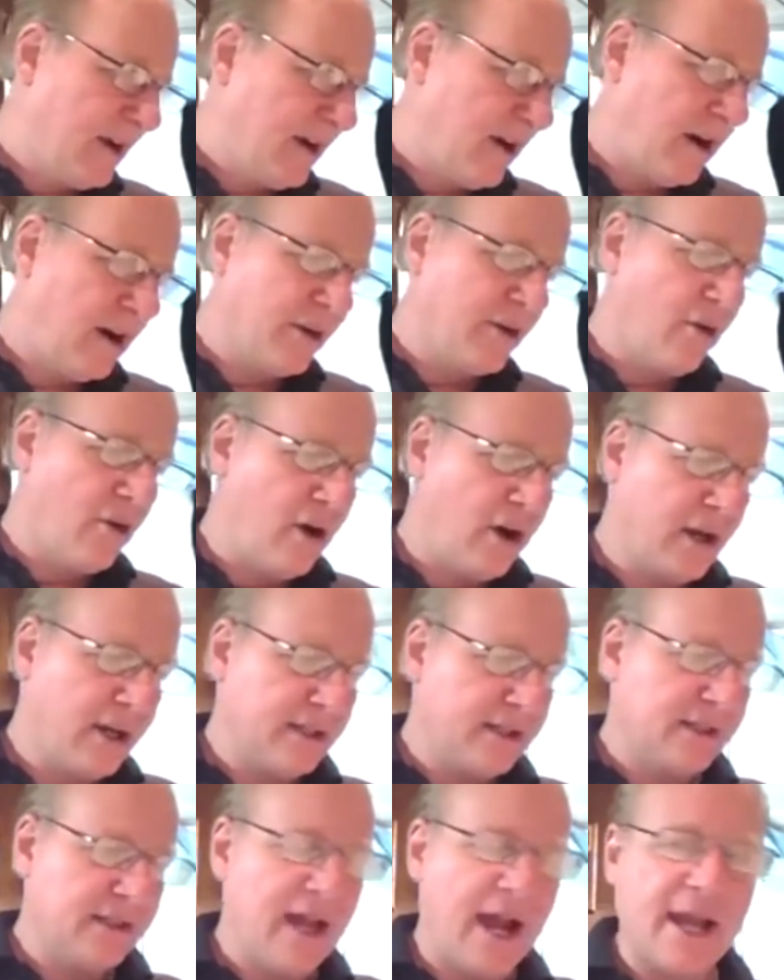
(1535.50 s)
On
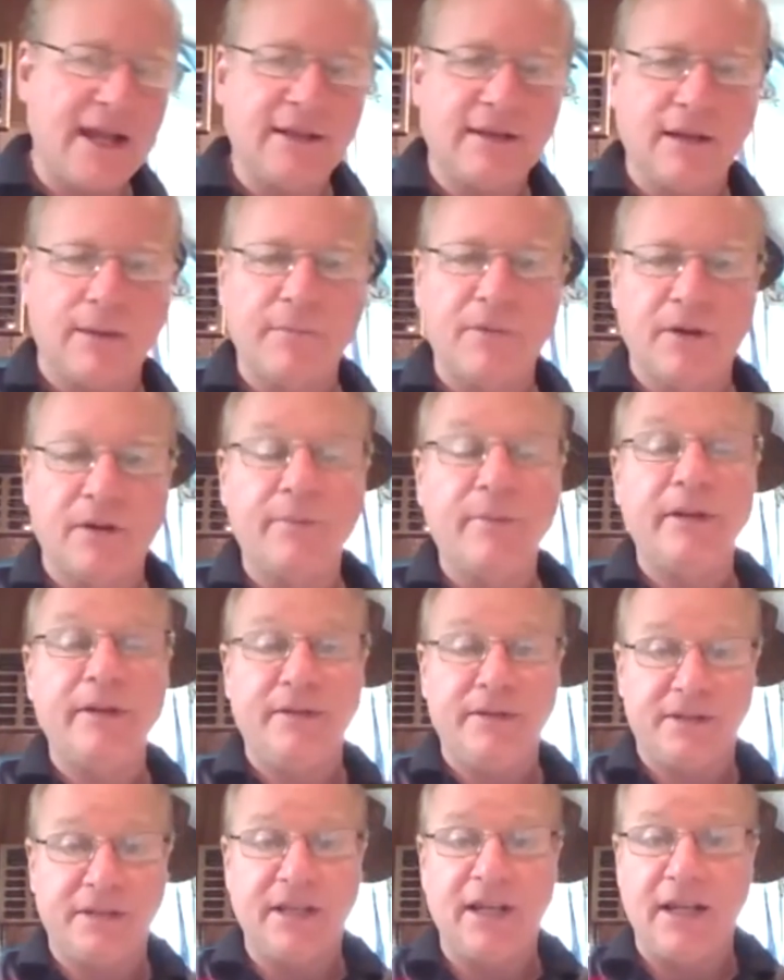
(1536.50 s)
August 9th, I'm going to be
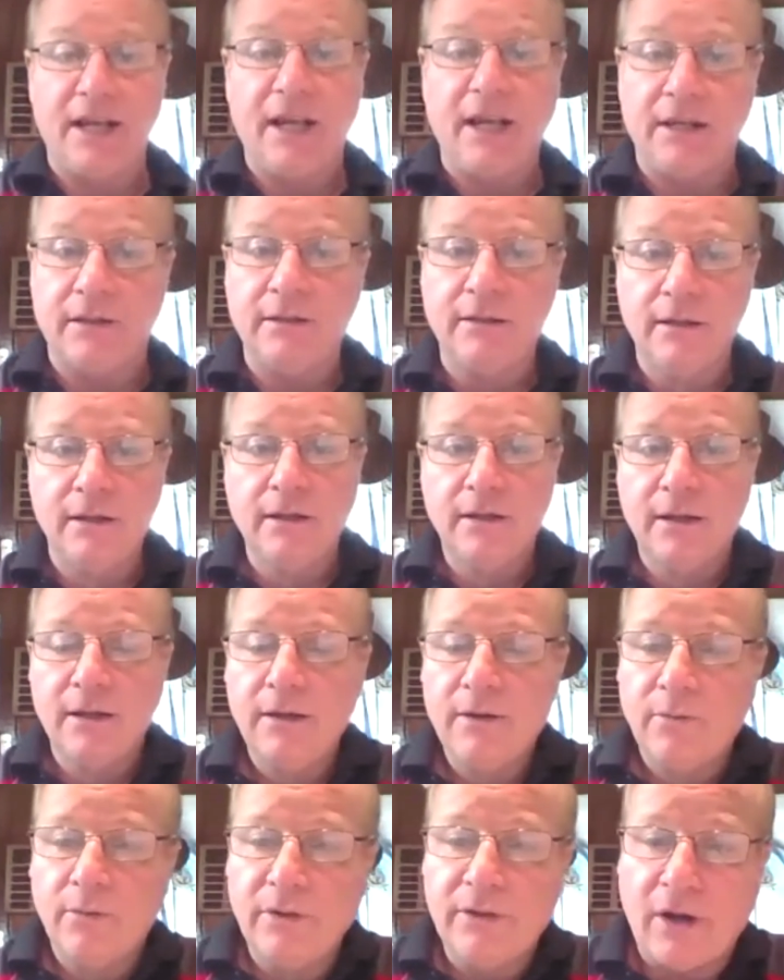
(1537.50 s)
sitting in
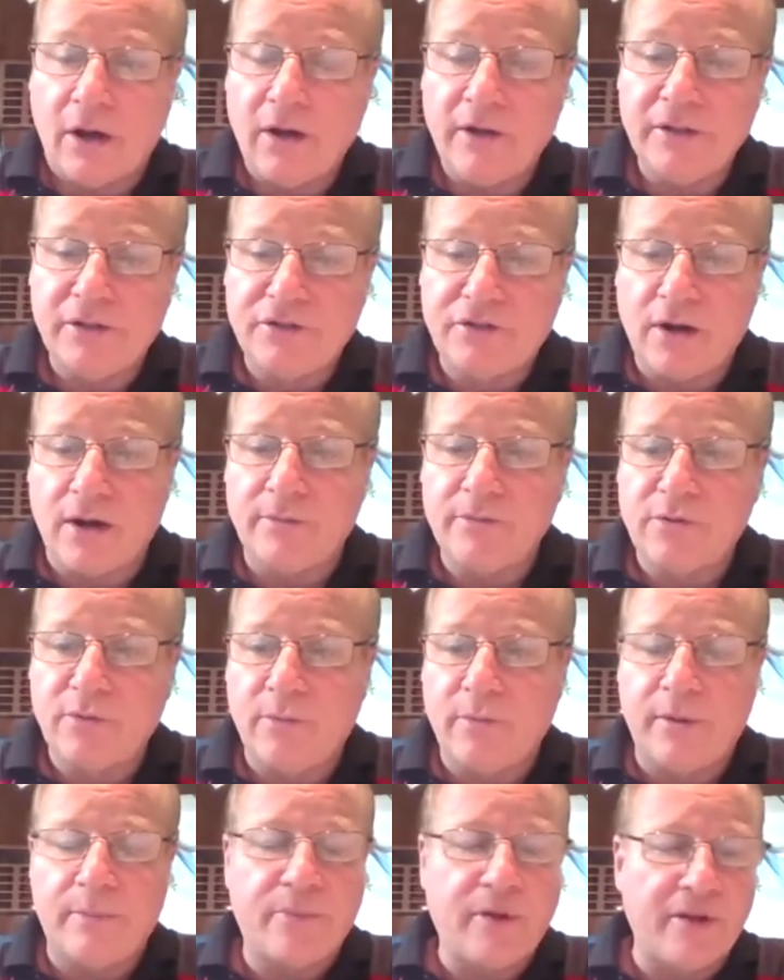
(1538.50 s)
with on the drums
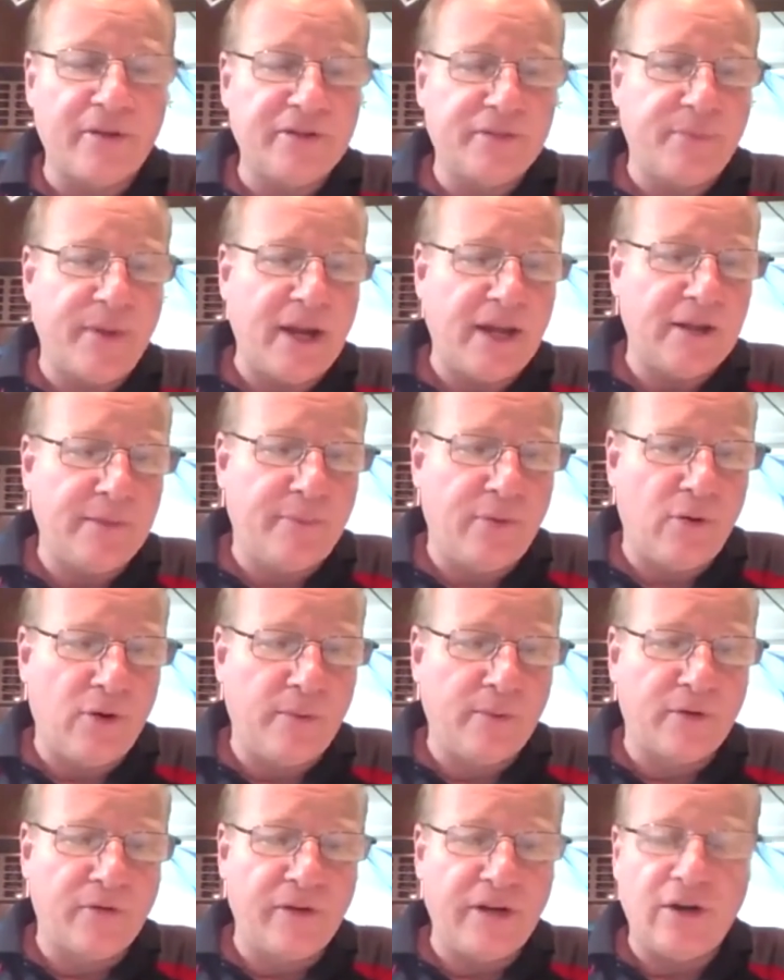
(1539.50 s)
with my brother's band, the
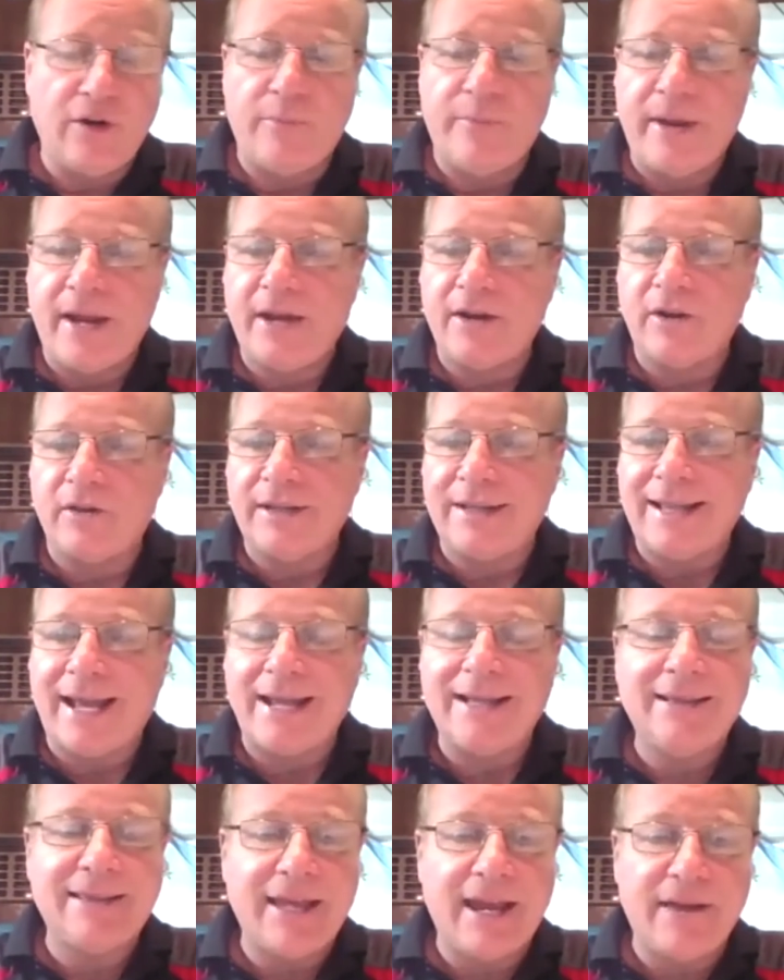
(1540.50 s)
Paul Marino Band, on the
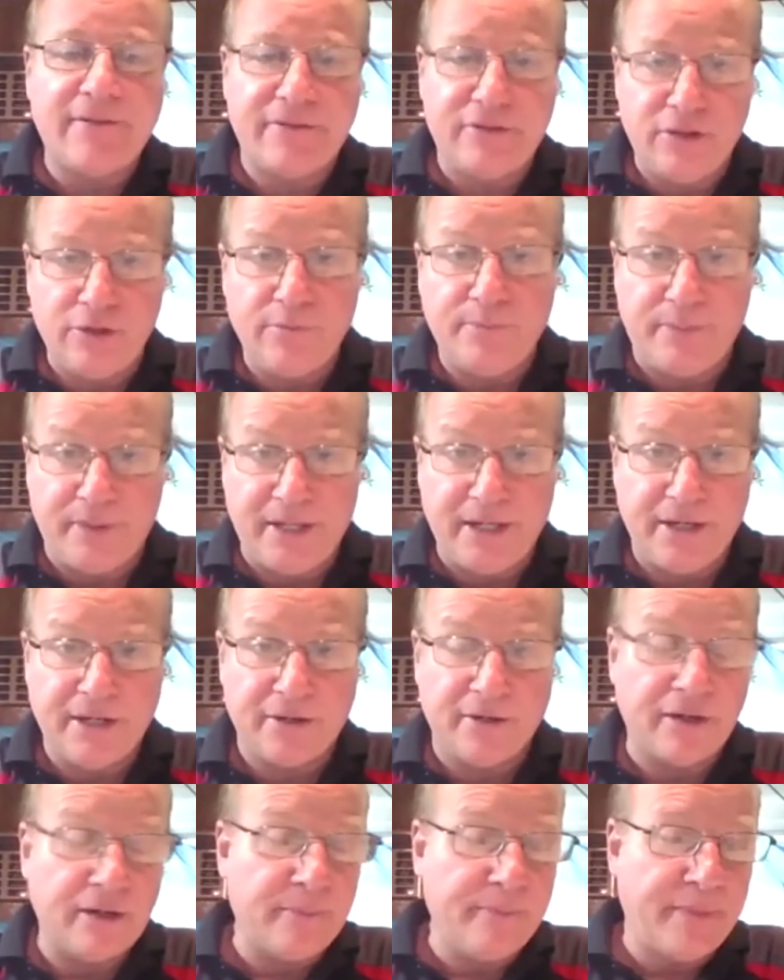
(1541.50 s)
9th Avenue
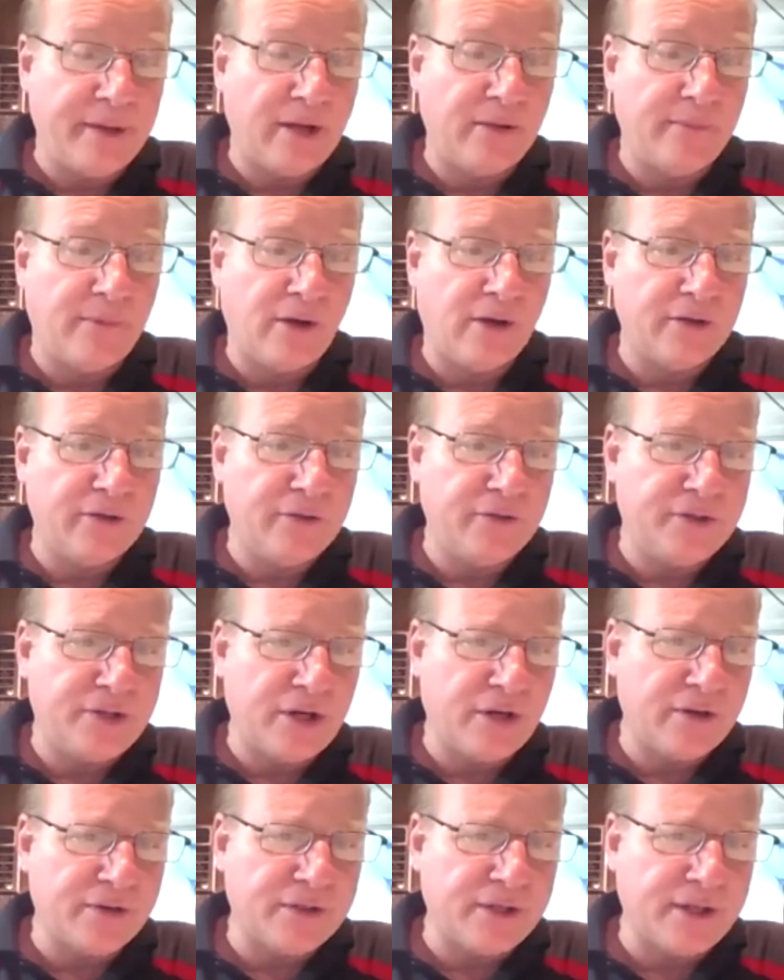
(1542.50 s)
Pier in Belmar, New
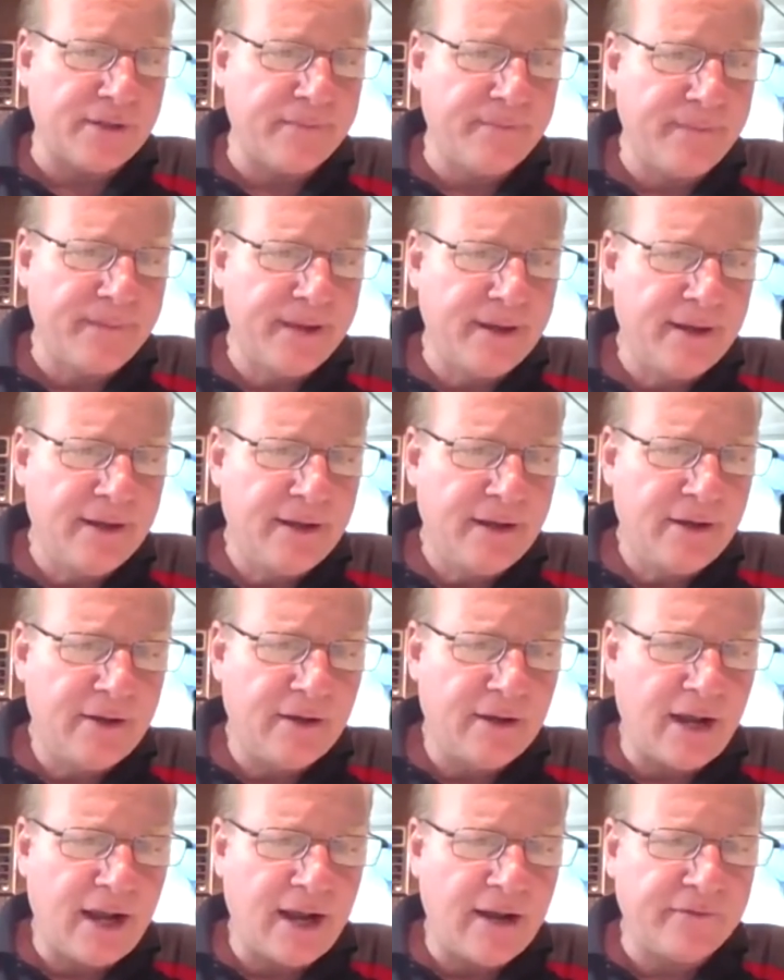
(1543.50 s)
Jersey.
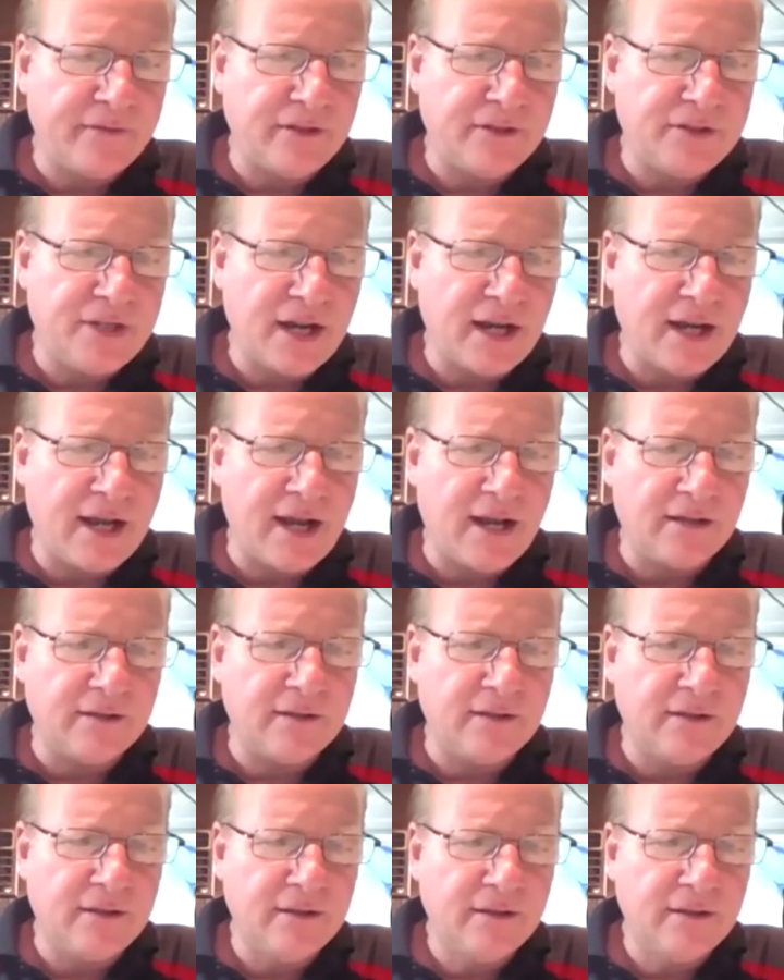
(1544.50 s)
Going to have to check out